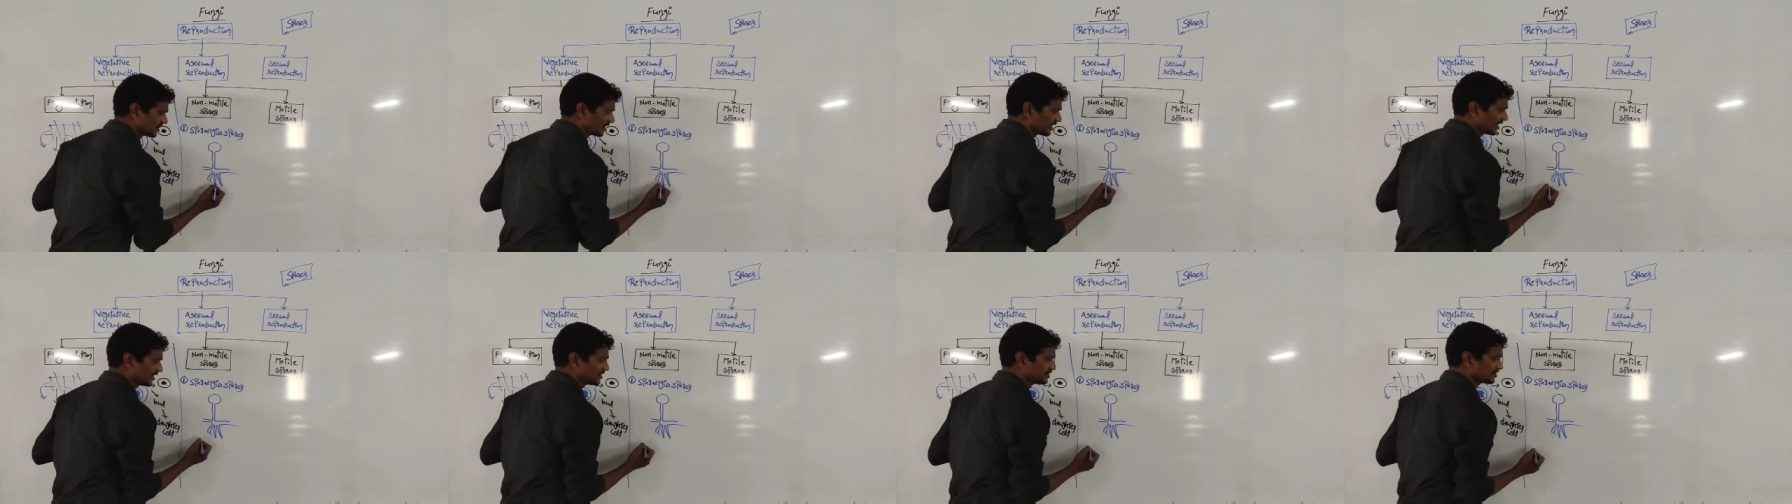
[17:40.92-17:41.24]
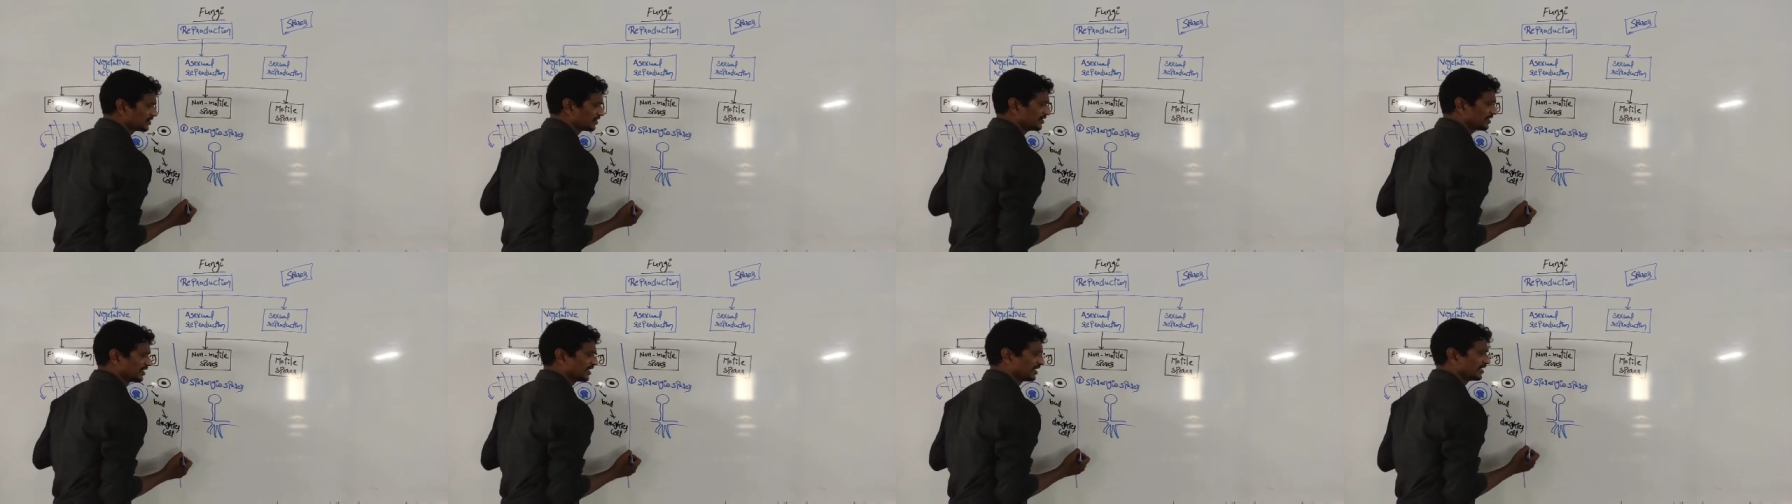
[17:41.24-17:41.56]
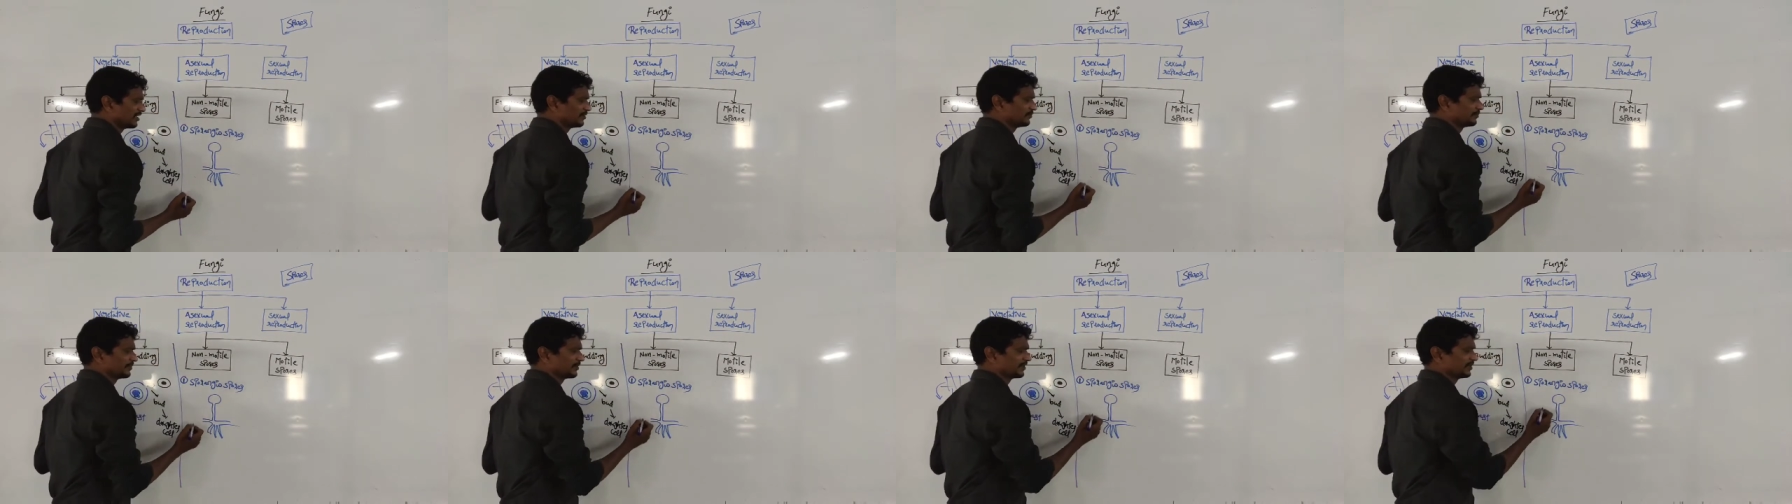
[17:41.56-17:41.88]
This is the
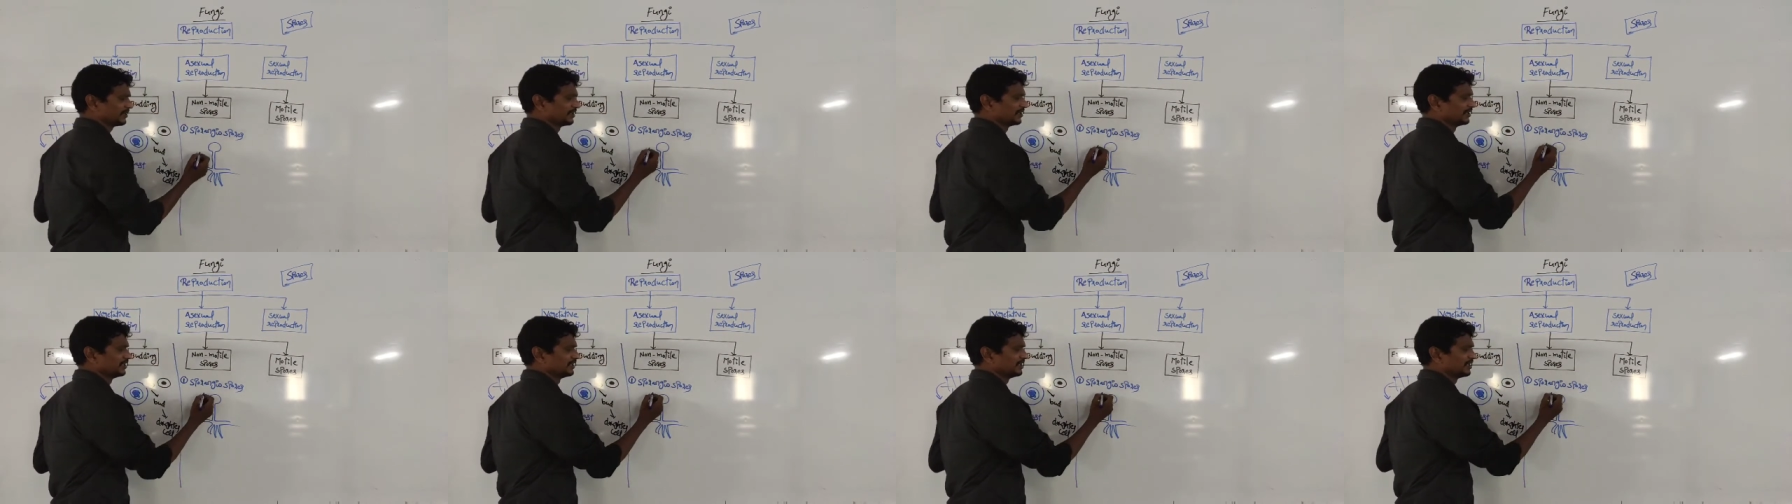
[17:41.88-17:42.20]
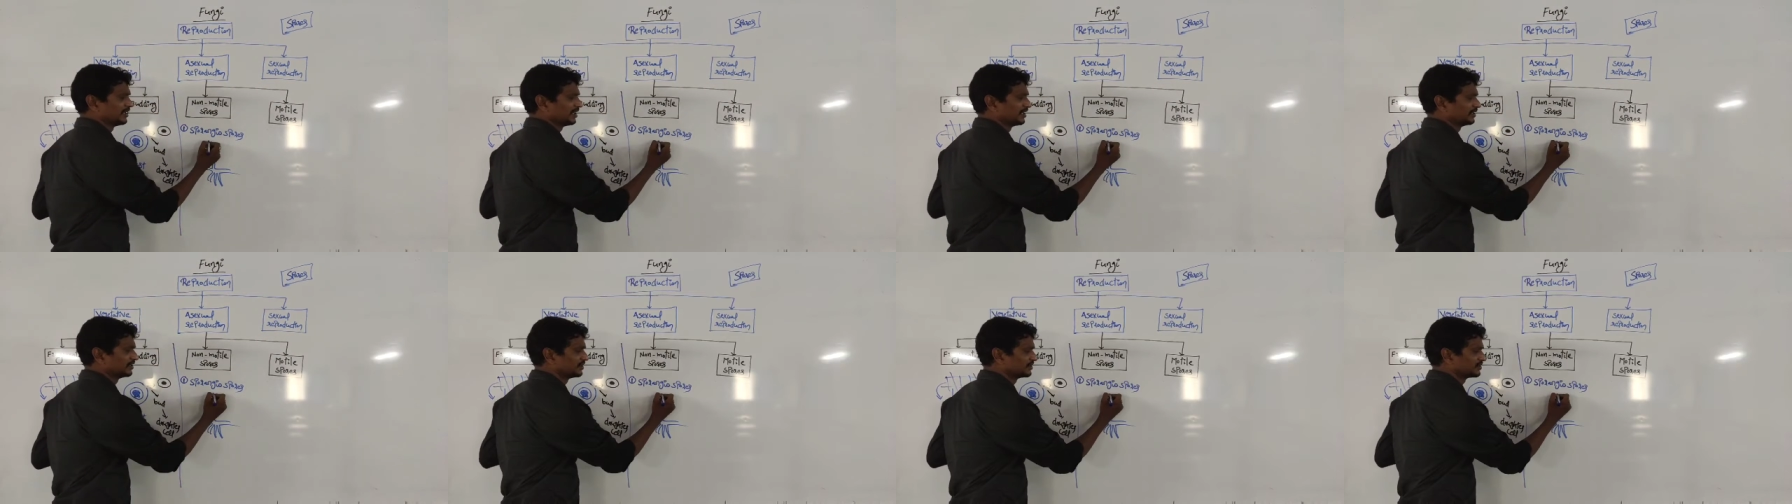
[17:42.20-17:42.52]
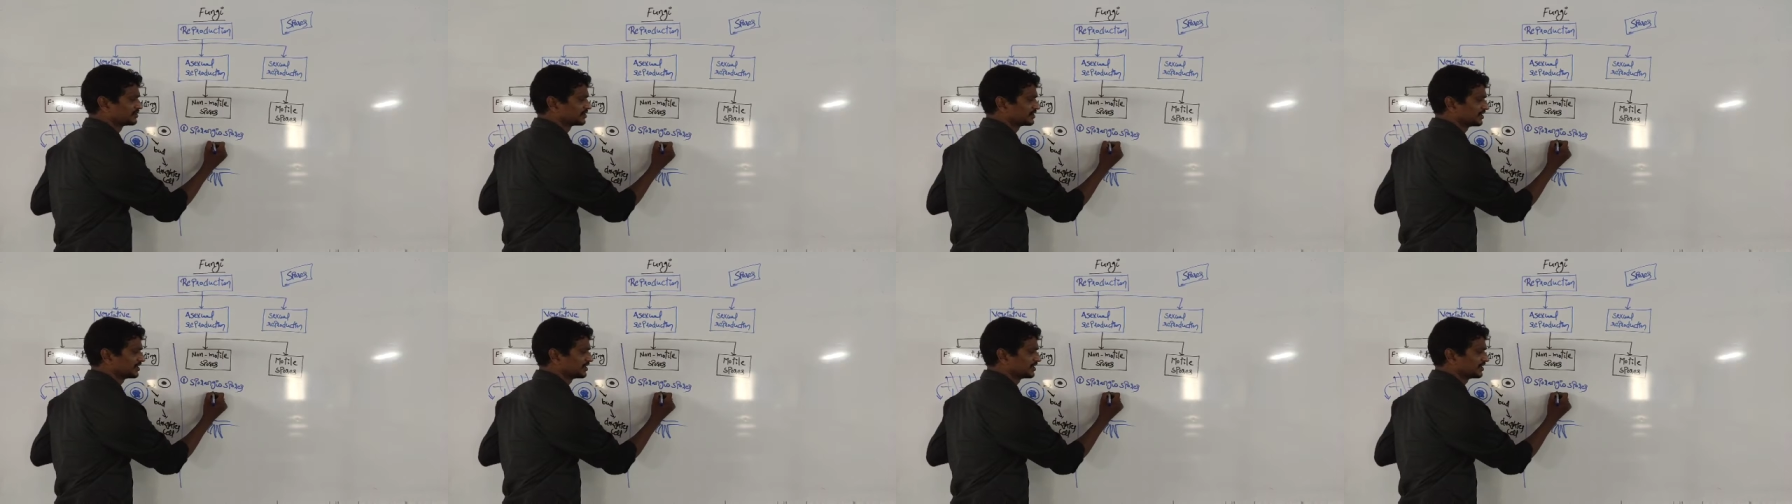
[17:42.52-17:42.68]
rhizoidal hyphae, and